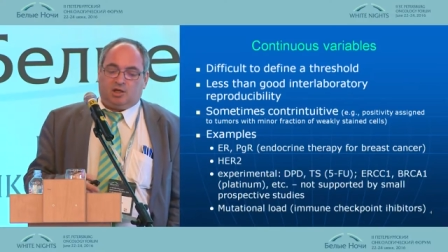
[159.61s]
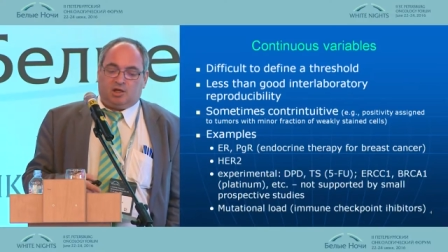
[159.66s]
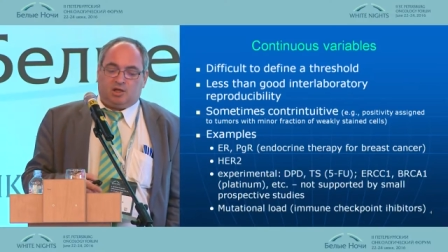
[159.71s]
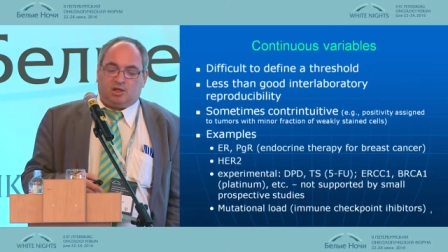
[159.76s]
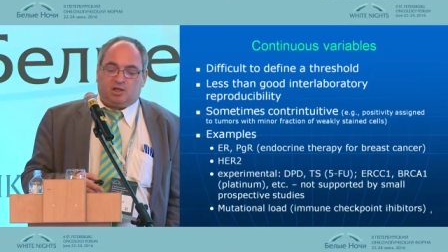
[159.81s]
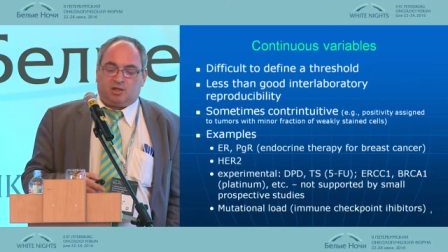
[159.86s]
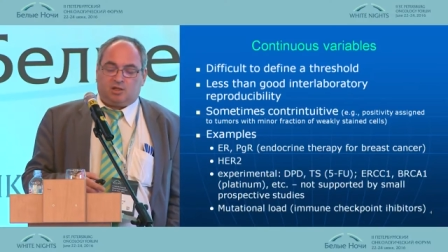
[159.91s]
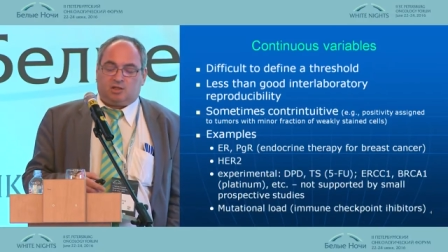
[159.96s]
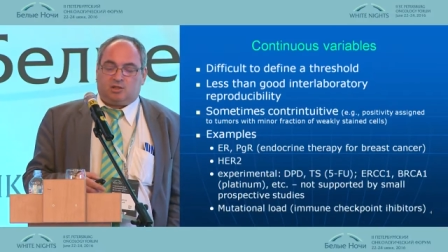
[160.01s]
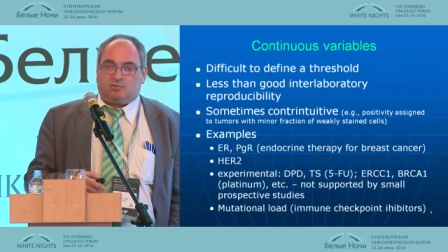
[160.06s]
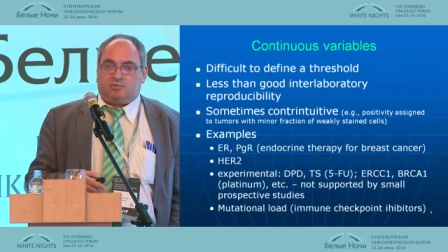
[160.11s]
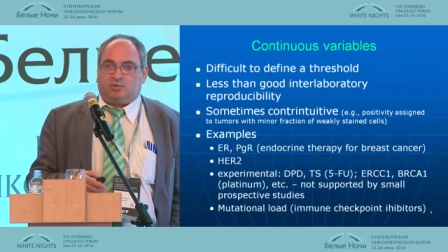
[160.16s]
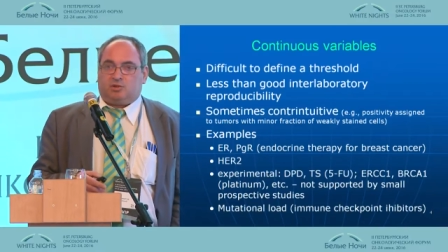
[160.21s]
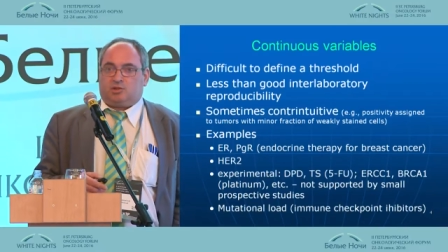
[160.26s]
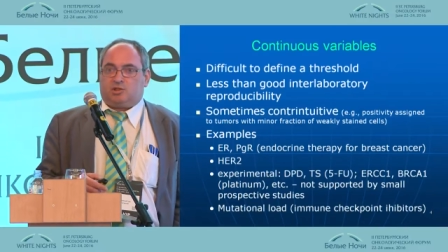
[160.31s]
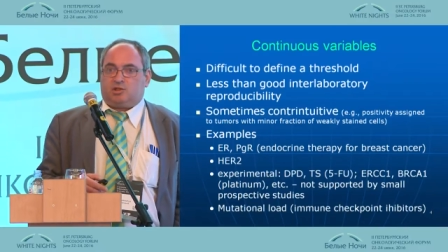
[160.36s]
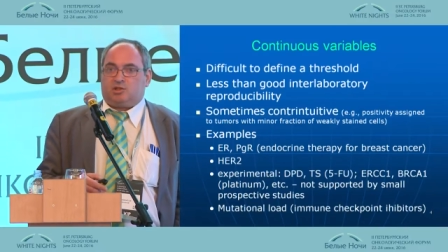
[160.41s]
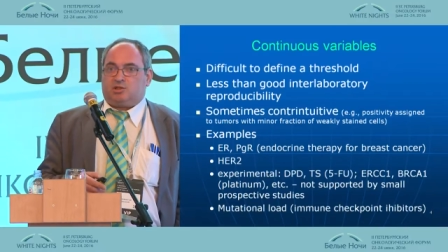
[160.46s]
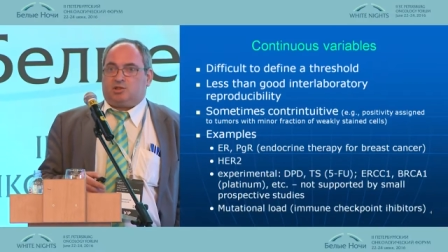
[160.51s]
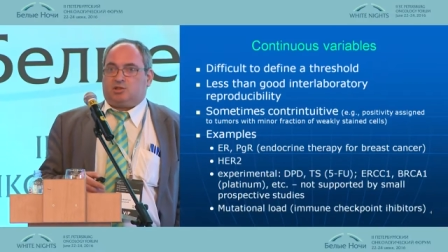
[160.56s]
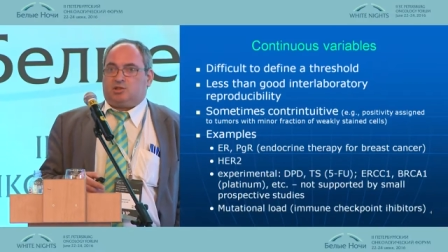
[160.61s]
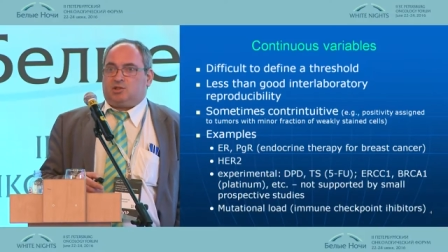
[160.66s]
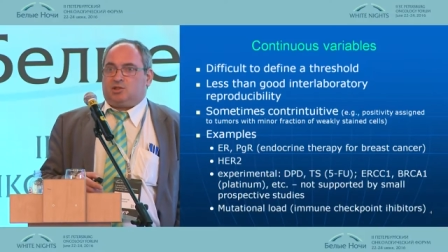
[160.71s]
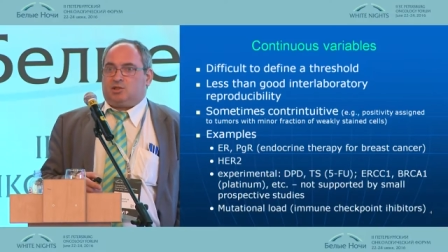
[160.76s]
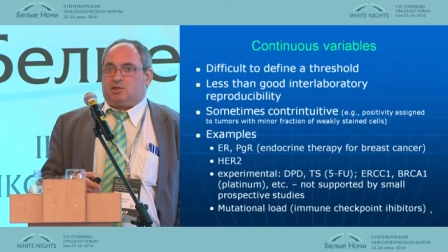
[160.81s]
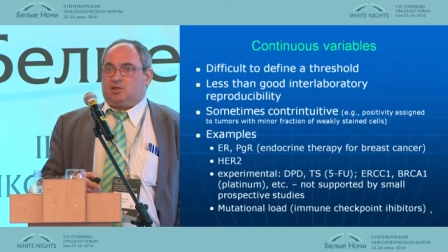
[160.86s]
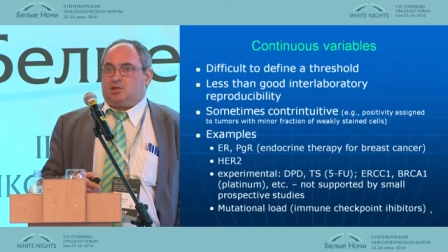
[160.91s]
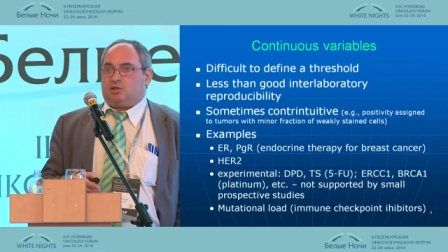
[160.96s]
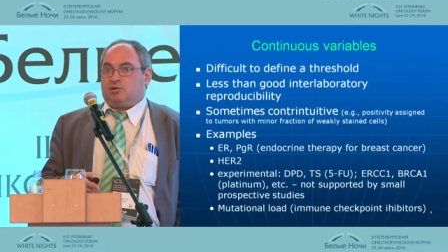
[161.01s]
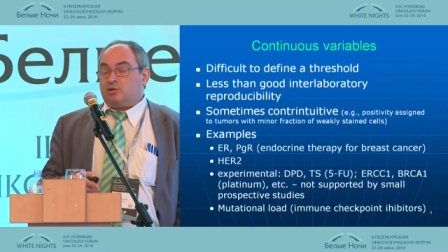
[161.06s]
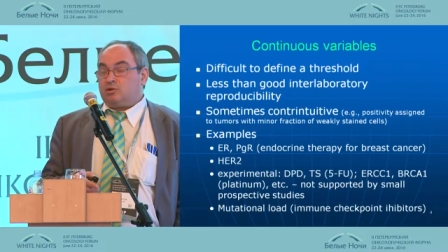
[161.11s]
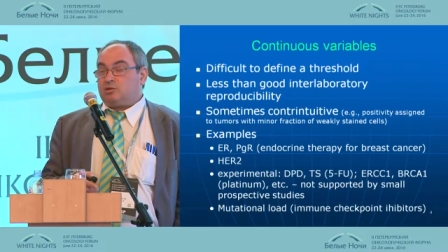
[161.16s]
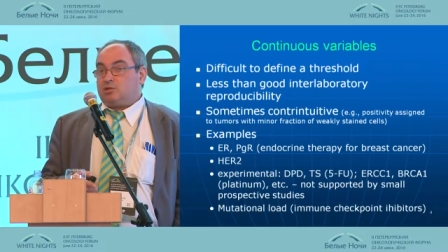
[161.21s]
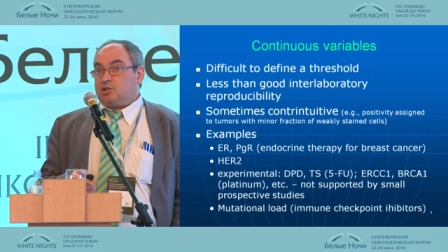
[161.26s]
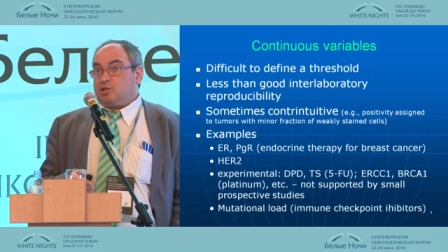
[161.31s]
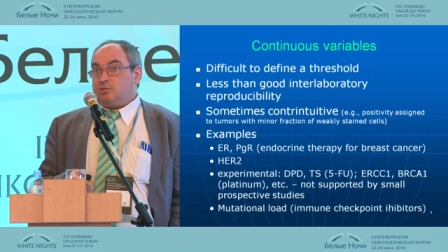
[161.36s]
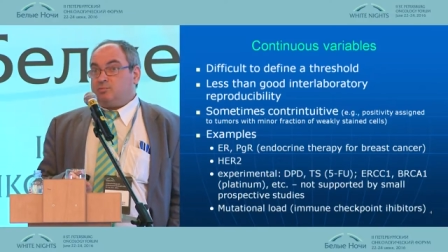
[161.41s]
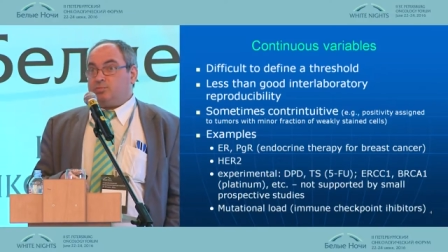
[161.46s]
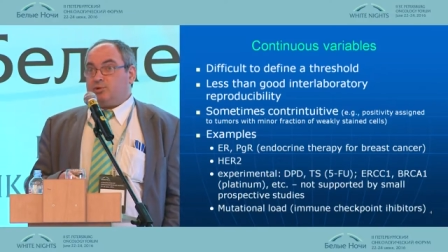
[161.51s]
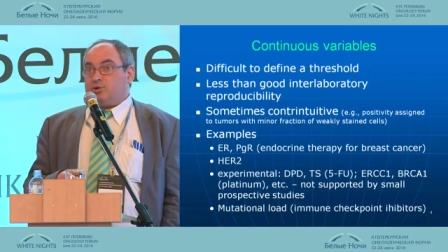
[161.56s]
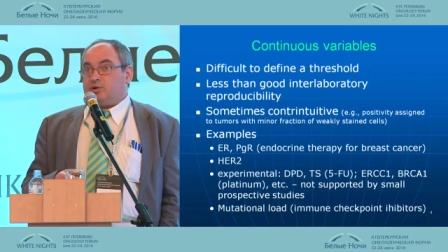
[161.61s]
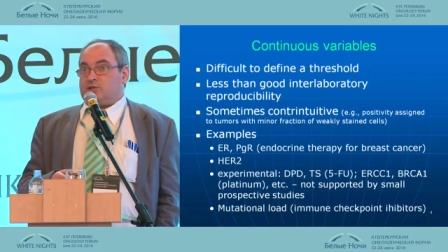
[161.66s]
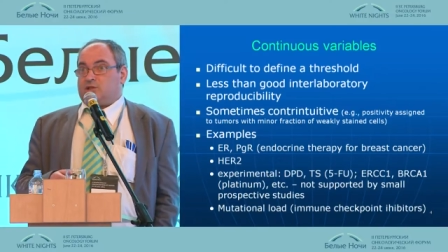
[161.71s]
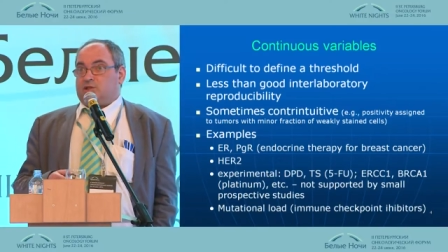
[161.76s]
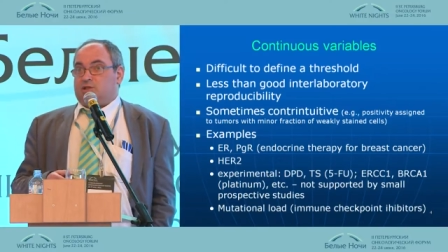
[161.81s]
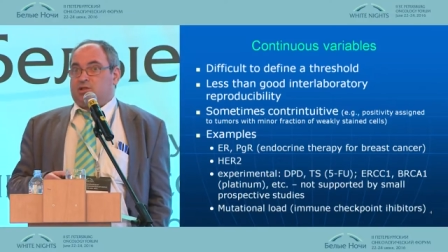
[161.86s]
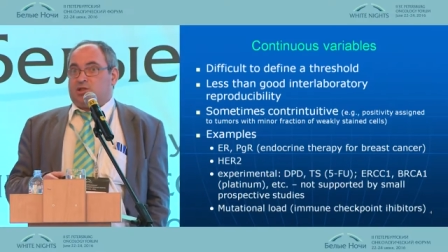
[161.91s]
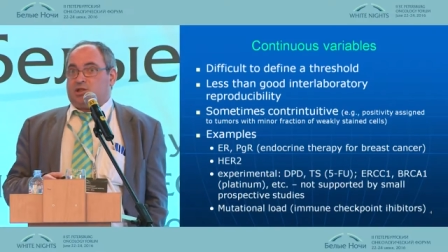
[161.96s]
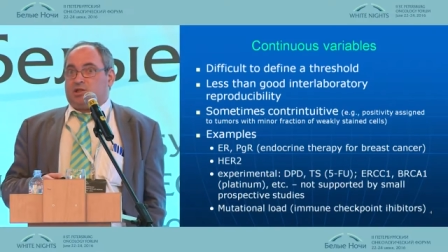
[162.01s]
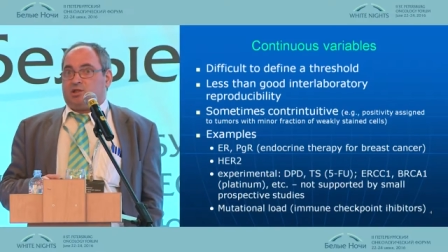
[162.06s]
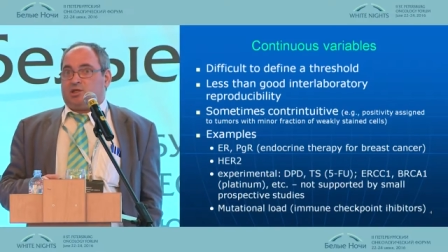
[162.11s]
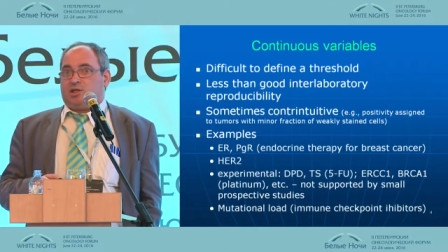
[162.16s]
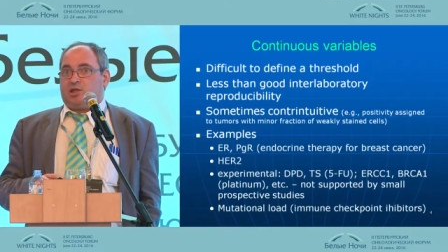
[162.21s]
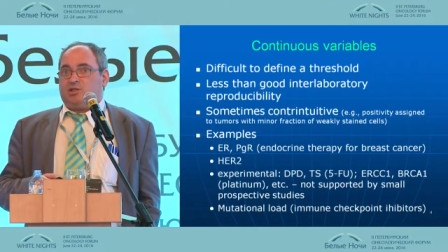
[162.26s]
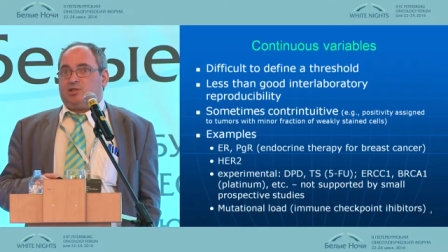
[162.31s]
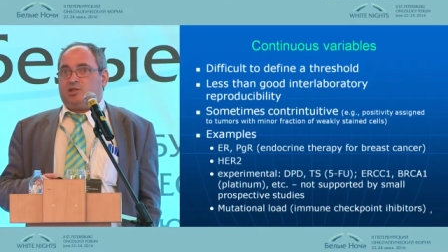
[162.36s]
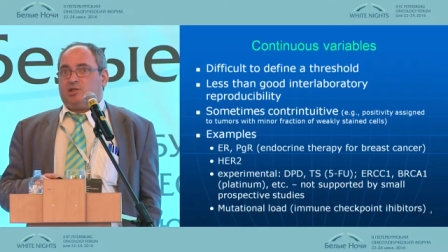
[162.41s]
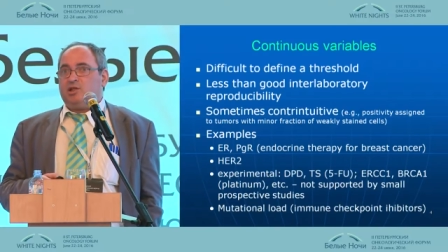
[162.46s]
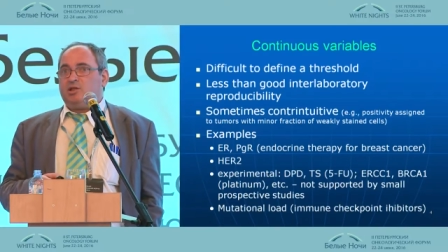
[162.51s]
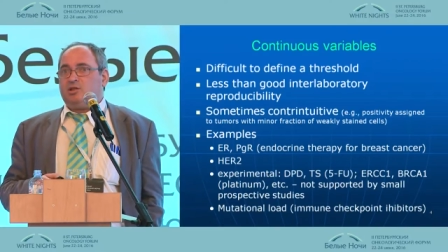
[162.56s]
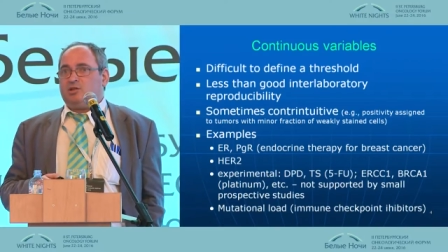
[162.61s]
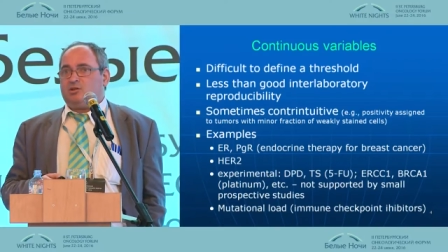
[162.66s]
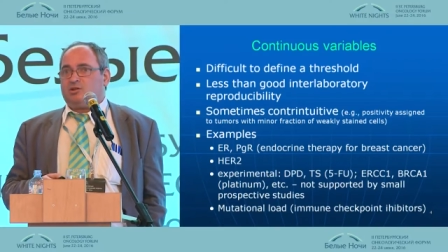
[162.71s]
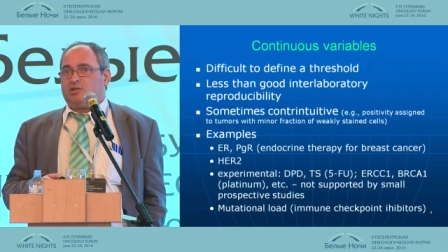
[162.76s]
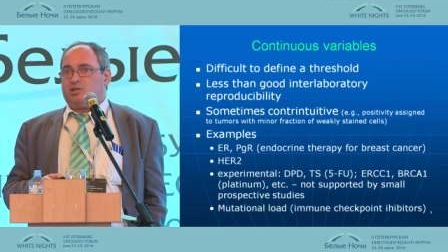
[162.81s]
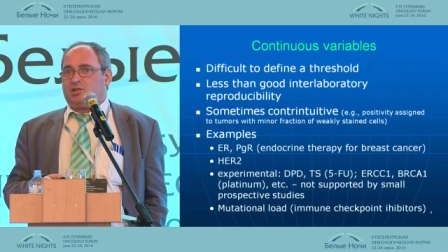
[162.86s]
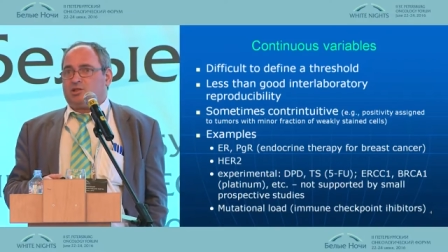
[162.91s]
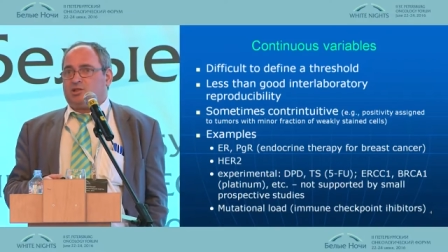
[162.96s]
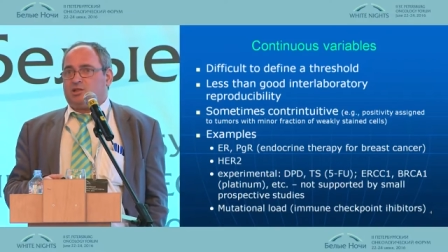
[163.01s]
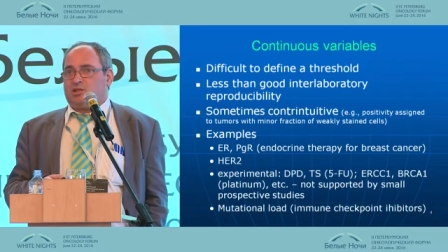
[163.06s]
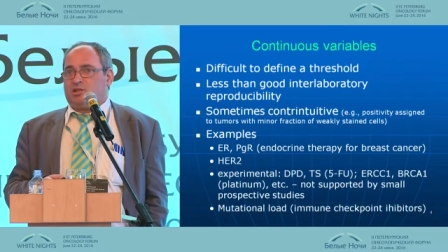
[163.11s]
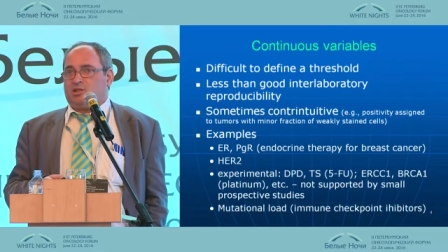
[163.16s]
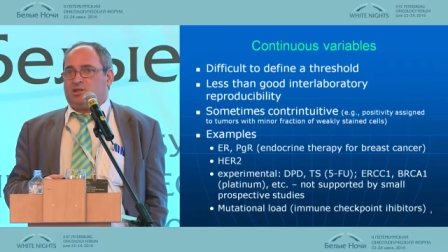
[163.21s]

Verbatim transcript: And what is uh, also important, that continuous